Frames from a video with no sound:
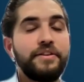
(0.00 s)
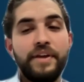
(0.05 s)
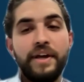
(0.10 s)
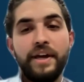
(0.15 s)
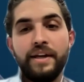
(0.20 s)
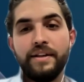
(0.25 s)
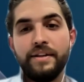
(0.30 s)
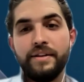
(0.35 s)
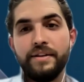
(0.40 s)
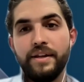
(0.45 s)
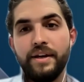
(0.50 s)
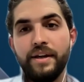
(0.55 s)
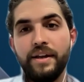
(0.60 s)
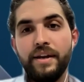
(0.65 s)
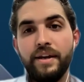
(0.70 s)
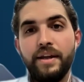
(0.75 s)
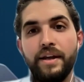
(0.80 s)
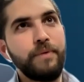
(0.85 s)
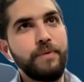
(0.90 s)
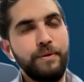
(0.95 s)
thing
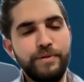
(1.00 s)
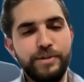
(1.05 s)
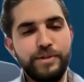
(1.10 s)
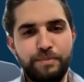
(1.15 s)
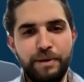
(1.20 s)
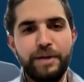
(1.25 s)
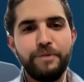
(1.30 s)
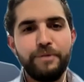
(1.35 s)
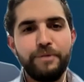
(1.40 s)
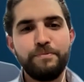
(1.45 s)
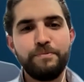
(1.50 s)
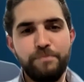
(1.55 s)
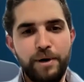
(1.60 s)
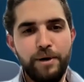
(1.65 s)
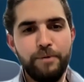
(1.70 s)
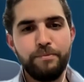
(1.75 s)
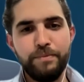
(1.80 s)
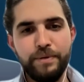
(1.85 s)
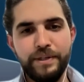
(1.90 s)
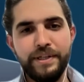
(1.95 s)
that we were speaking with
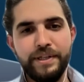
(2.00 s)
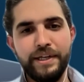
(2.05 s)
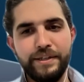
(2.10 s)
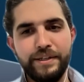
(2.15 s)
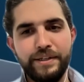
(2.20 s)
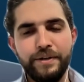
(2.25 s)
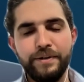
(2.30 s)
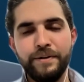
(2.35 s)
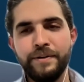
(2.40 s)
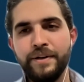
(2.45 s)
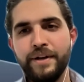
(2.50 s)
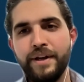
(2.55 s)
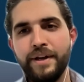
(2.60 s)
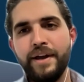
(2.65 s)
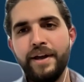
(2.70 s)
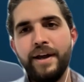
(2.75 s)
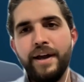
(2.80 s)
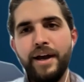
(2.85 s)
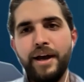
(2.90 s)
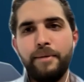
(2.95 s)
Bob Petito
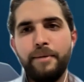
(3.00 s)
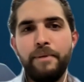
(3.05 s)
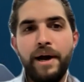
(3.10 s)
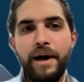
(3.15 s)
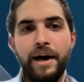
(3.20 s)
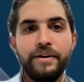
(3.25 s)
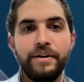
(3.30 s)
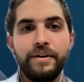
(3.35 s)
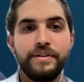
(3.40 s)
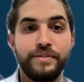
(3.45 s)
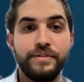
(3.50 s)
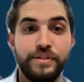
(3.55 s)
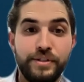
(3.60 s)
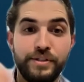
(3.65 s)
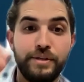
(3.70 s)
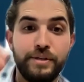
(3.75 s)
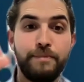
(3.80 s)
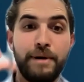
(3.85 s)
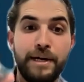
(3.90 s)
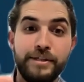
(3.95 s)
about is
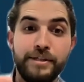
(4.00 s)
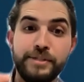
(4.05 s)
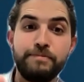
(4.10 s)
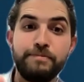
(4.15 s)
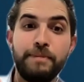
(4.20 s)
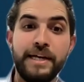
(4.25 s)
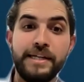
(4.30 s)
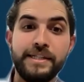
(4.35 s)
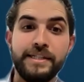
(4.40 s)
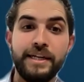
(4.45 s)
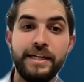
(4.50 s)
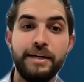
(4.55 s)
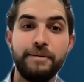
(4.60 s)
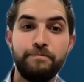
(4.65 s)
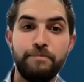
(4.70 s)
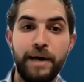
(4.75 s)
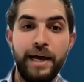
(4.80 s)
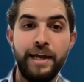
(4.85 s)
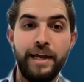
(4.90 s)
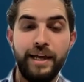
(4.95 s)
just about spacing and
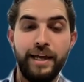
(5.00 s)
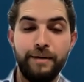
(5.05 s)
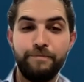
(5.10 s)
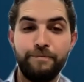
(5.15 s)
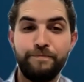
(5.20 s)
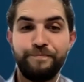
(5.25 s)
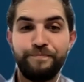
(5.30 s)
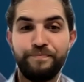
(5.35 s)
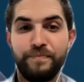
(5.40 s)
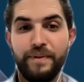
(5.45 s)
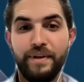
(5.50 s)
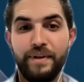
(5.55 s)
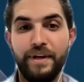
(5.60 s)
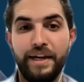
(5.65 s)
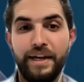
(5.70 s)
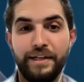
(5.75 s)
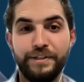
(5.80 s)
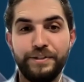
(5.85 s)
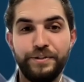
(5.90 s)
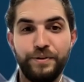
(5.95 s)
padding,
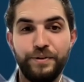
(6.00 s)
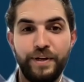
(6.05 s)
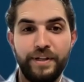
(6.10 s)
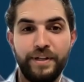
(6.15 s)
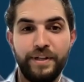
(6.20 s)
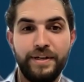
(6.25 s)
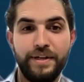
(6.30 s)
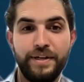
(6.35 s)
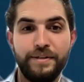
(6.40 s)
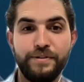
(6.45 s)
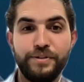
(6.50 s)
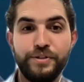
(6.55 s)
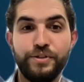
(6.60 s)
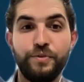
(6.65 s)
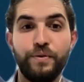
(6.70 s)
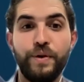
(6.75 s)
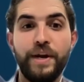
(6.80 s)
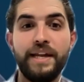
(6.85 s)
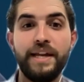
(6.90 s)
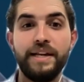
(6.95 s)
and ensuring that
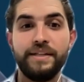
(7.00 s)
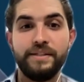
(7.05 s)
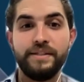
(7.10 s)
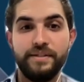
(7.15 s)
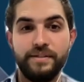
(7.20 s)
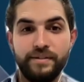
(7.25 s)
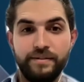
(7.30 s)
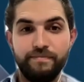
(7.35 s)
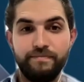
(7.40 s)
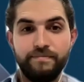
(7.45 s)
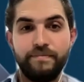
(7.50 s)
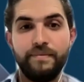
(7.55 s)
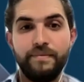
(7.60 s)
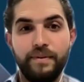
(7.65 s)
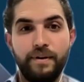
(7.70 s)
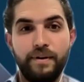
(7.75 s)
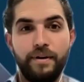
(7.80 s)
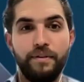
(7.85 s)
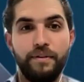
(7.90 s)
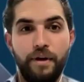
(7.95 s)
screens
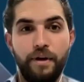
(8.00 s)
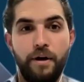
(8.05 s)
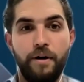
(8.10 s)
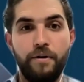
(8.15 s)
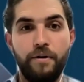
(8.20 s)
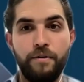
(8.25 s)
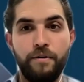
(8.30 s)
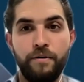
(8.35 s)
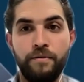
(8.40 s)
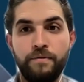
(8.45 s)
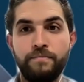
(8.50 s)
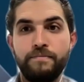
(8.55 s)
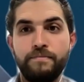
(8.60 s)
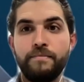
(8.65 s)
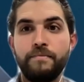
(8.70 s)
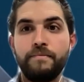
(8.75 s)
on the whole